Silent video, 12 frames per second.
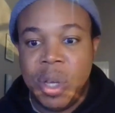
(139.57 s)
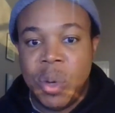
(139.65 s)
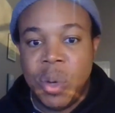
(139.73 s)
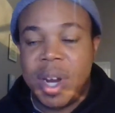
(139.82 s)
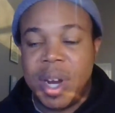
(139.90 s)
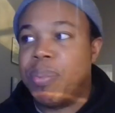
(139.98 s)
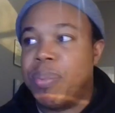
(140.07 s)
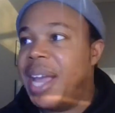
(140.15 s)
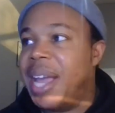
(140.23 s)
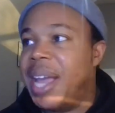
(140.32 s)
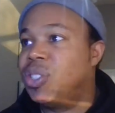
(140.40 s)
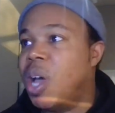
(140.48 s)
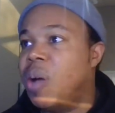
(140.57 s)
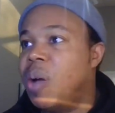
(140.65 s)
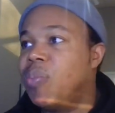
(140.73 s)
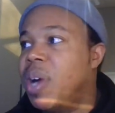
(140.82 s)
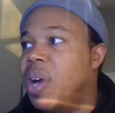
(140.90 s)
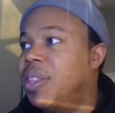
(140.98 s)
We're going to pray into Psalm
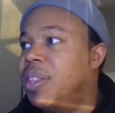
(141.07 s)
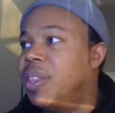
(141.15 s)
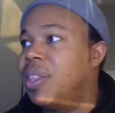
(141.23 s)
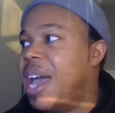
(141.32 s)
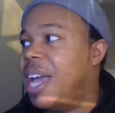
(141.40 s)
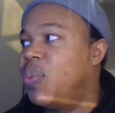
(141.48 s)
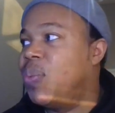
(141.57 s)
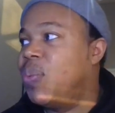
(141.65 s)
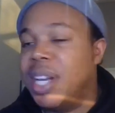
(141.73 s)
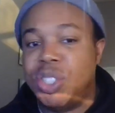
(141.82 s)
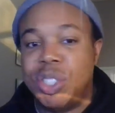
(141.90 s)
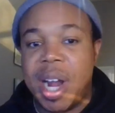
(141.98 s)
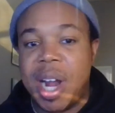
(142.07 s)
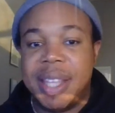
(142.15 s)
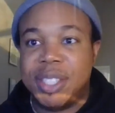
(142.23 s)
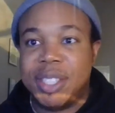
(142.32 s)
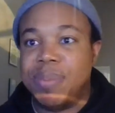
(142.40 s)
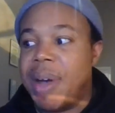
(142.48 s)
139. We're going to start
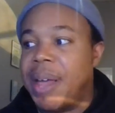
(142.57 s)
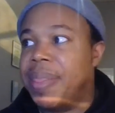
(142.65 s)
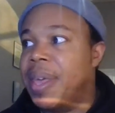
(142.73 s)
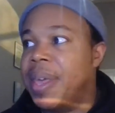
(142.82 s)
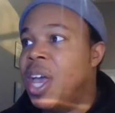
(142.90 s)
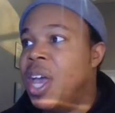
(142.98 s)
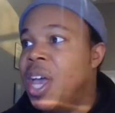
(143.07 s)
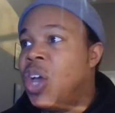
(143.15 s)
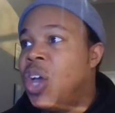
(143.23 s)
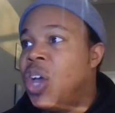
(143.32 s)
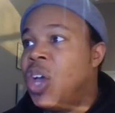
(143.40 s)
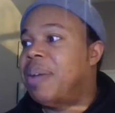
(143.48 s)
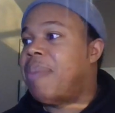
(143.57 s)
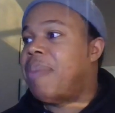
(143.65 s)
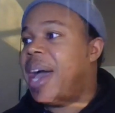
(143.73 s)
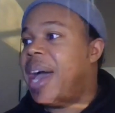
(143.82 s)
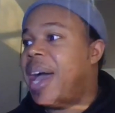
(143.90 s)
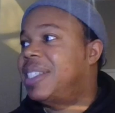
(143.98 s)
this month with a
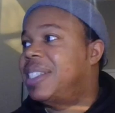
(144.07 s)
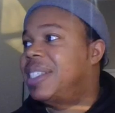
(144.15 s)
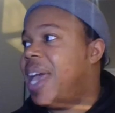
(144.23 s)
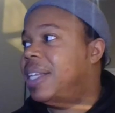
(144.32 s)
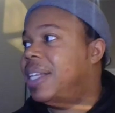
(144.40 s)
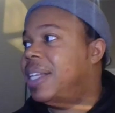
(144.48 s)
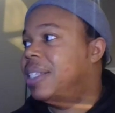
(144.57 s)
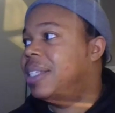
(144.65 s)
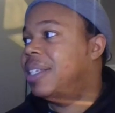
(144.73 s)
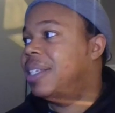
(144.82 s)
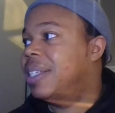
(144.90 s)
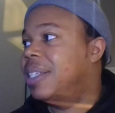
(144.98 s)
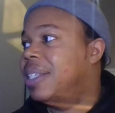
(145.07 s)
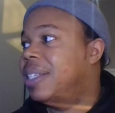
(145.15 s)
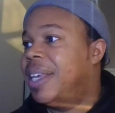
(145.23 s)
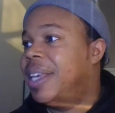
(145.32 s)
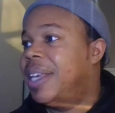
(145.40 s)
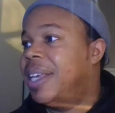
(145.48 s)
mindset
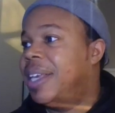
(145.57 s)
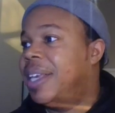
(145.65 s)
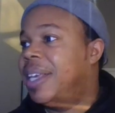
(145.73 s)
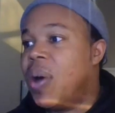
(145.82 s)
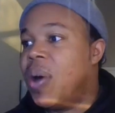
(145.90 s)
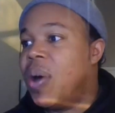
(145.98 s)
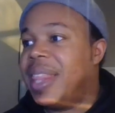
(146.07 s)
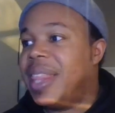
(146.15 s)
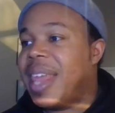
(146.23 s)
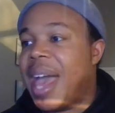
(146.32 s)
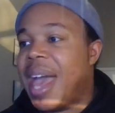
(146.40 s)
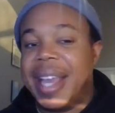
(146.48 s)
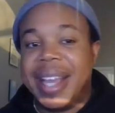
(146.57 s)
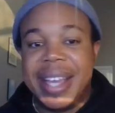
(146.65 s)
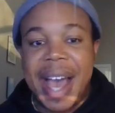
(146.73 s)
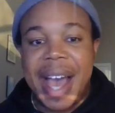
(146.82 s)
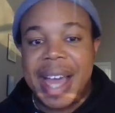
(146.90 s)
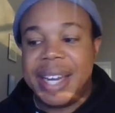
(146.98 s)
knowing that
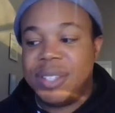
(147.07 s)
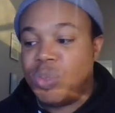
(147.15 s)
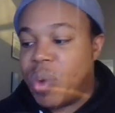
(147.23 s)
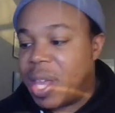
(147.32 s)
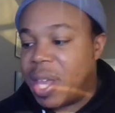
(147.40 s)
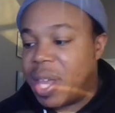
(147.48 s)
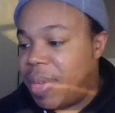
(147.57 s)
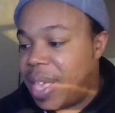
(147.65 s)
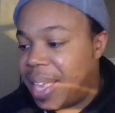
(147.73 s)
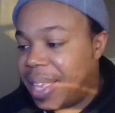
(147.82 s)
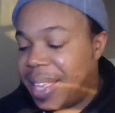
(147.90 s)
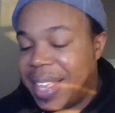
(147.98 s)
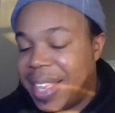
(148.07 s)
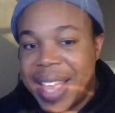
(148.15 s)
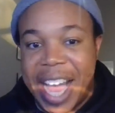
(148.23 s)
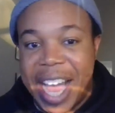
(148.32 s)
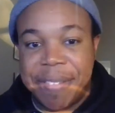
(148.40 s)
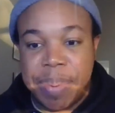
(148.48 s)
God is with me. I
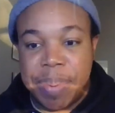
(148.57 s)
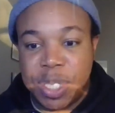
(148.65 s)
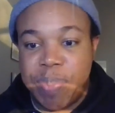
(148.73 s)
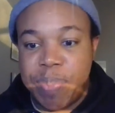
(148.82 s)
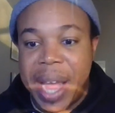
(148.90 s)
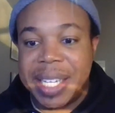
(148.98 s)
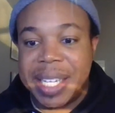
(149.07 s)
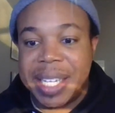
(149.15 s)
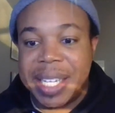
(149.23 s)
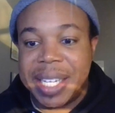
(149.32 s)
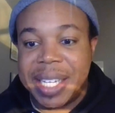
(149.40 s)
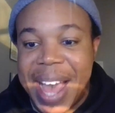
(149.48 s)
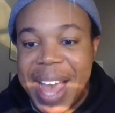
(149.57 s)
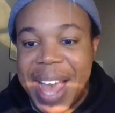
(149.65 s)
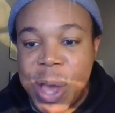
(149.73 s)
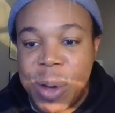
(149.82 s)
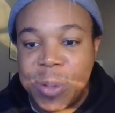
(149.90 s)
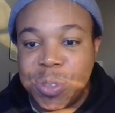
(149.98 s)
have a perspective that God
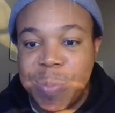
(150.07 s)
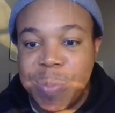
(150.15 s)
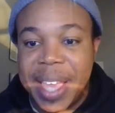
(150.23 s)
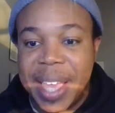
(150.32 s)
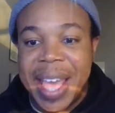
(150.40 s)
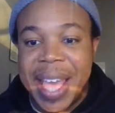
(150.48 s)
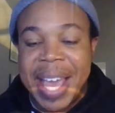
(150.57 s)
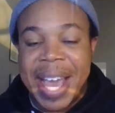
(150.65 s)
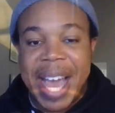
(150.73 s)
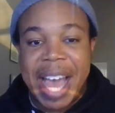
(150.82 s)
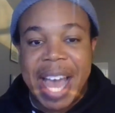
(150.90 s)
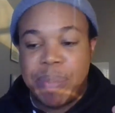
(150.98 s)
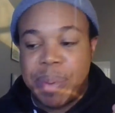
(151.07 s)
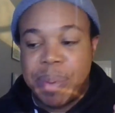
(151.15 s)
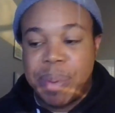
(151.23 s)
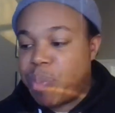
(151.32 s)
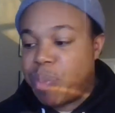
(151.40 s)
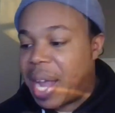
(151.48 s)
knows me. I have a
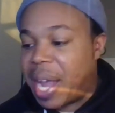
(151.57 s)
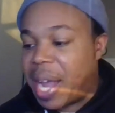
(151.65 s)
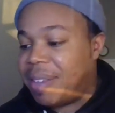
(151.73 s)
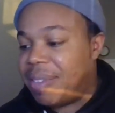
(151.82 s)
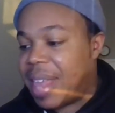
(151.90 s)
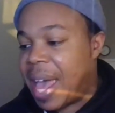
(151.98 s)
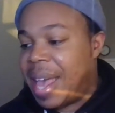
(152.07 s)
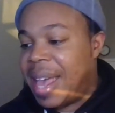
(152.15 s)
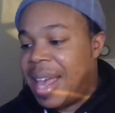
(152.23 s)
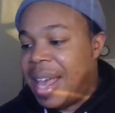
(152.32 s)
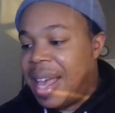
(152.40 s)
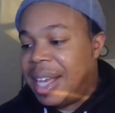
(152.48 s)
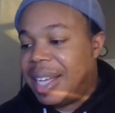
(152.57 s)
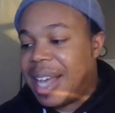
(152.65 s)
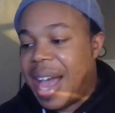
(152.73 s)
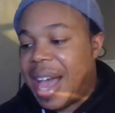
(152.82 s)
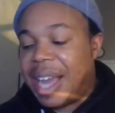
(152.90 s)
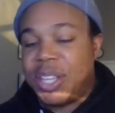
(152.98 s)
perspective that,
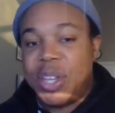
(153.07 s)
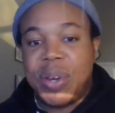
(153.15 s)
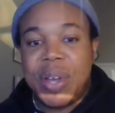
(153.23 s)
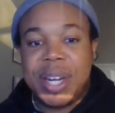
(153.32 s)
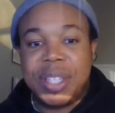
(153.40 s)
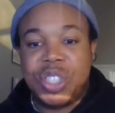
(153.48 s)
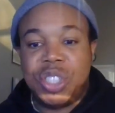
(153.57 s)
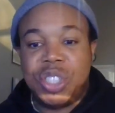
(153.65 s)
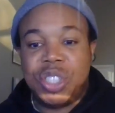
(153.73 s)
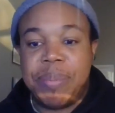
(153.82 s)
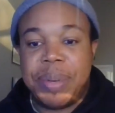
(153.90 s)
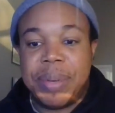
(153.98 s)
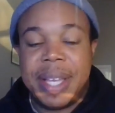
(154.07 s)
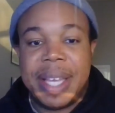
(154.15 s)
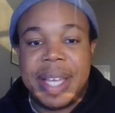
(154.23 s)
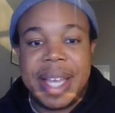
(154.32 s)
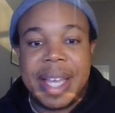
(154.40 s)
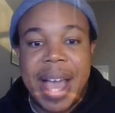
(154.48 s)
God, you're going to shape
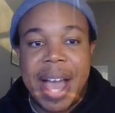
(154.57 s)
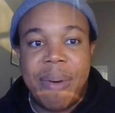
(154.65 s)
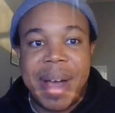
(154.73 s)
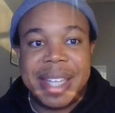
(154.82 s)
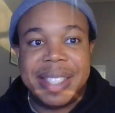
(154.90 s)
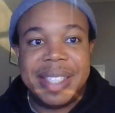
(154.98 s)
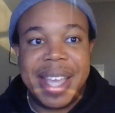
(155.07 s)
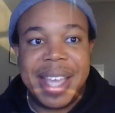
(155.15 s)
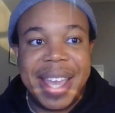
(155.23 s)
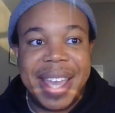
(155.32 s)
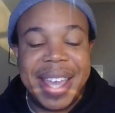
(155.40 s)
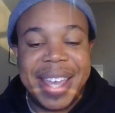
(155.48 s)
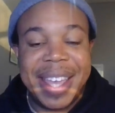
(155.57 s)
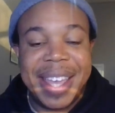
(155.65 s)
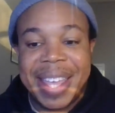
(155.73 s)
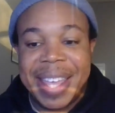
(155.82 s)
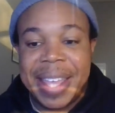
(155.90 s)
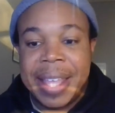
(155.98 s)
how I see
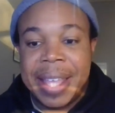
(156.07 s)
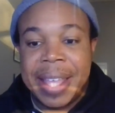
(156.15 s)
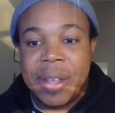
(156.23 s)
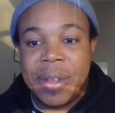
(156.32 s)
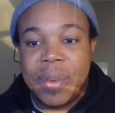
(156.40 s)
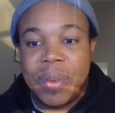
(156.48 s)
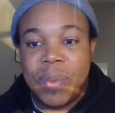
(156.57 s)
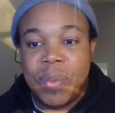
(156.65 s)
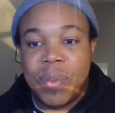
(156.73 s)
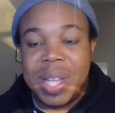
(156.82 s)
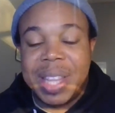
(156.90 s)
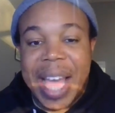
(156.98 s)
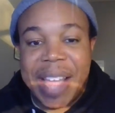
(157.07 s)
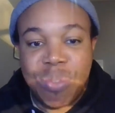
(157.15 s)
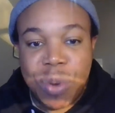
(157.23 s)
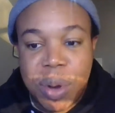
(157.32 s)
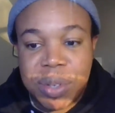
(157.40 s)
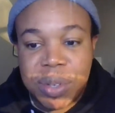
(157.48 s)
what life
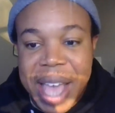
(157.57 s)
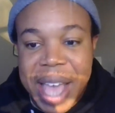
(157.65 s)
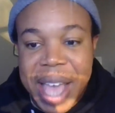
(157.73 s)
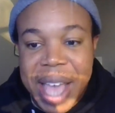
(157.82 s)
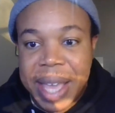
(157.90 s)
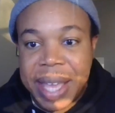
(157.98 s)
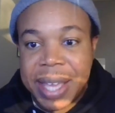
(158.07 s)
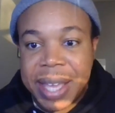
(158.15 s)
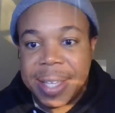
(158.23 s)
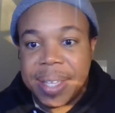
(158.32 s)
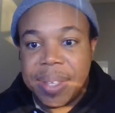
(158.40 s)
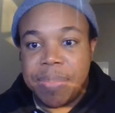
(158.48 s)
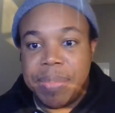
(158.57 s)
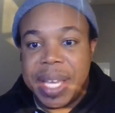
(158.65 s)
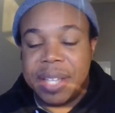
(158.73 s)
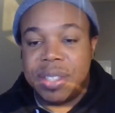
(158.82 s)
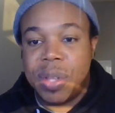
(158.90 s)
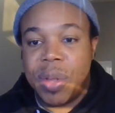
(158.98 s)
throws at me.
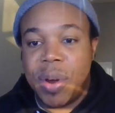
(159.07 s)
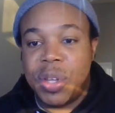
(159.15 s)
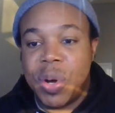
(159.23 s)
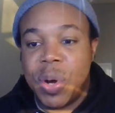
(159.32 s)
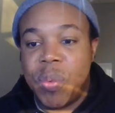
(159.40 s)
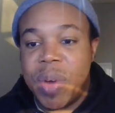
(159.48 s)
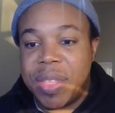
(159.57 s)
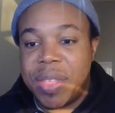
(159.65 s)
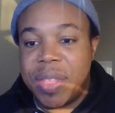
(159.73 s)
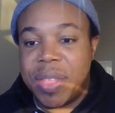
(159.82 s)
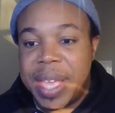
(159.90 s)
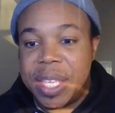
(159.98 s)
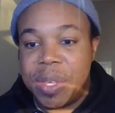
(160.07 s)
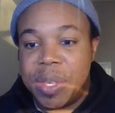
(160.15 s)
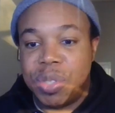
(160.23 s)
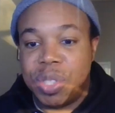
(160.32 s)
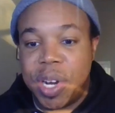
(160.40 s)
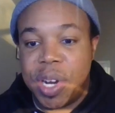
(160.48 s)
Because, Lord, you are with me. You
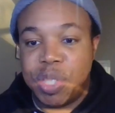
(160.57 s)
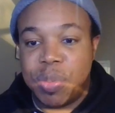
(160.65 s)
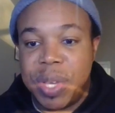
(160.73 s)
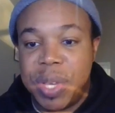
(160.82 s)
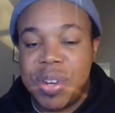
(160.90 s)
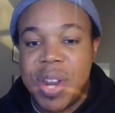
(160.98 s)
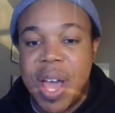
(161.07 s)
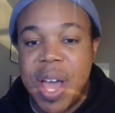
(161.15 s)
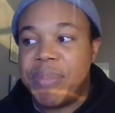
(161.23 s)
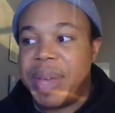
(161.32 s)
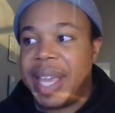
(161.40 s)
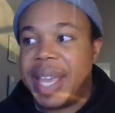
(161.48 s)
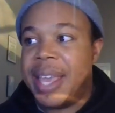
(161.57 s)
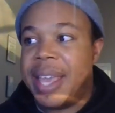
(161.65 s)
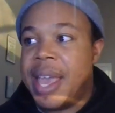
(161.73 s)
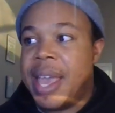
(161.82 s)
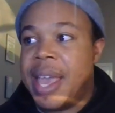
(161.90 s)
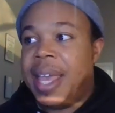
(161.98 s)
search me. You know me.
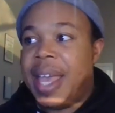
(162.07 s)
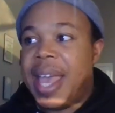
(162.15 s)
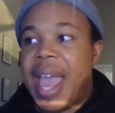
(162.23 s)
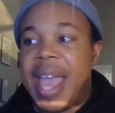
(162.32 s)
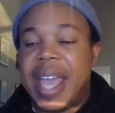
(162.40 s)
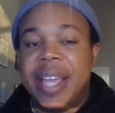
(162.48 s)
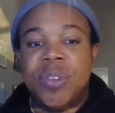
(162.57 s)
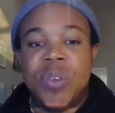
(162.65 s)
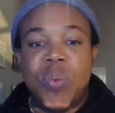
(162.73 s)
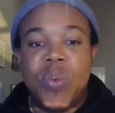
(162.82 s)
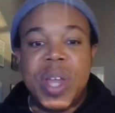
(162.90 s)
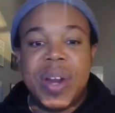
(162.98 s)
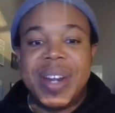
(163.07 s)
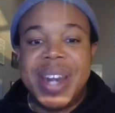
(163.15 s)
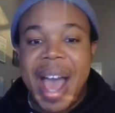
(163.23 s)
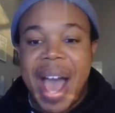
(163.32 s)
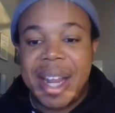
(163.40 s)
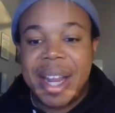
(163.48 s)
And we are
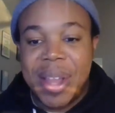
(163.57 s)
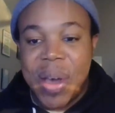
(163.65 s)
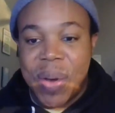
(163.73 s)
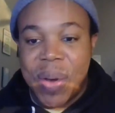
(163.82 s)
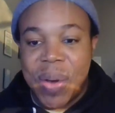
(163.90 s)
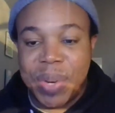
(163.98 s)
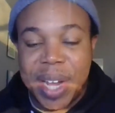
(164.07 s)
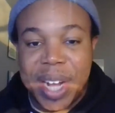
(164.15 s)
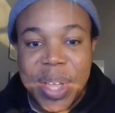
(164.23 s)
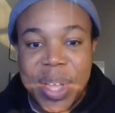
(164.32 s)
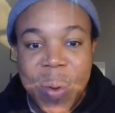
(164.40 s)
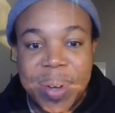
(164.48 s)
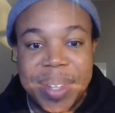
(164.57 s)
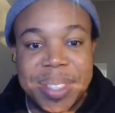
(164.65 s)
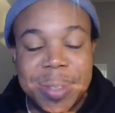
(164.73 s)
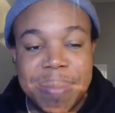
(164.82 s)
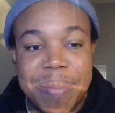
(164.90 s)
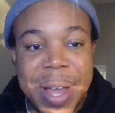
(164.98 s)
not alone. We're going to go into
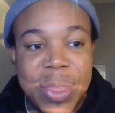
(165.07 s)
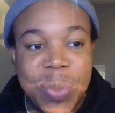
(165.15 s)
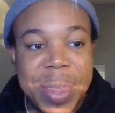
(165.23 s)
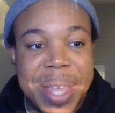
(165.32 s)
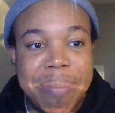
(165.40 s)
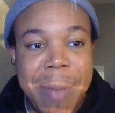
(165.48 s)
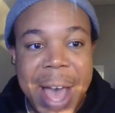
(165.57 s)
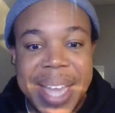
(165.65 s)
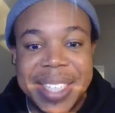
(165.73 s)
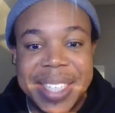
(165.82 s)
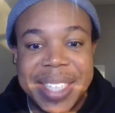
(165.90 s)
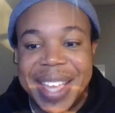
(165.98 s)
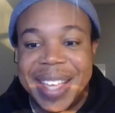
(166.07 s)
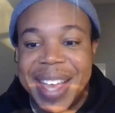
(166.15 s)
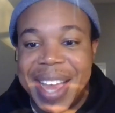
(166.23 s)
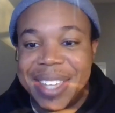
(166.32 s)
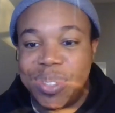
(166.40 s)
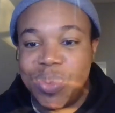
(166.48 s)
this month with a mindset,
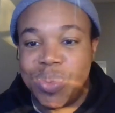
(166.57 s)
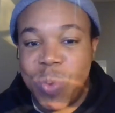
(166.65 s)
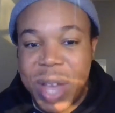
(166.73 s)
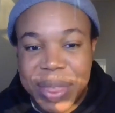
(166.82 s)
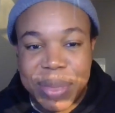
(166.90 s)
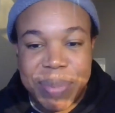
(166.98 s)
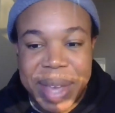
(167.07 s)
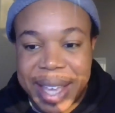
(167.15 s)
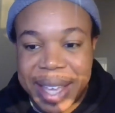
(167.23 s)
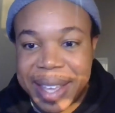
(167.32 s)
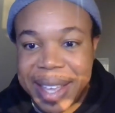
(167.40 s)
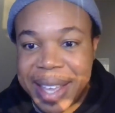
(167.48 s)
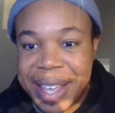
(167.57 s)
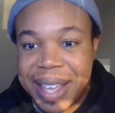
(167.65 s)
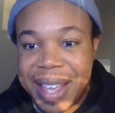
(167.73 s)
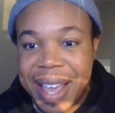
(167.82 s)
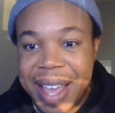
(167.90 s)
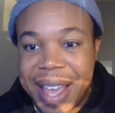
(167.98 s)
God is with me.
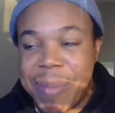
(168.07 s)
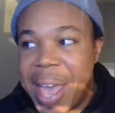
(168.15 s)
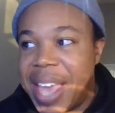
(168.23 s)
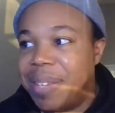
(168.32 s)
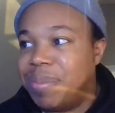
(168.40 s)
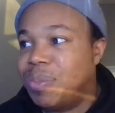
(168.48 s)
Amen.